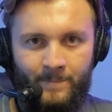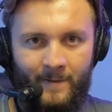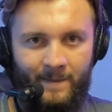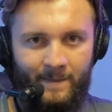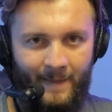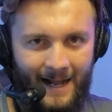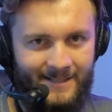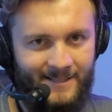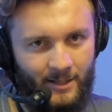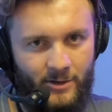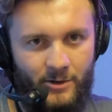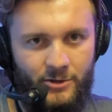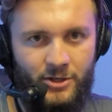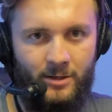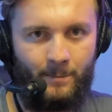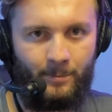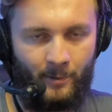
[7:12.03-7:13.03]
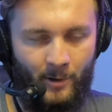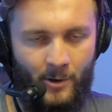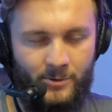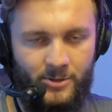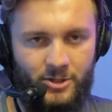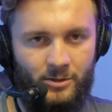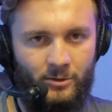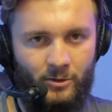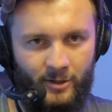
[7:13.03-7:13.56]
That's how you should
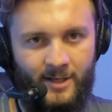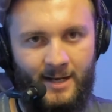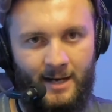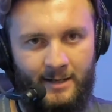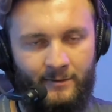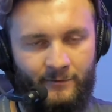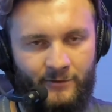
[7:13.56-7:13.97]
approach looking at your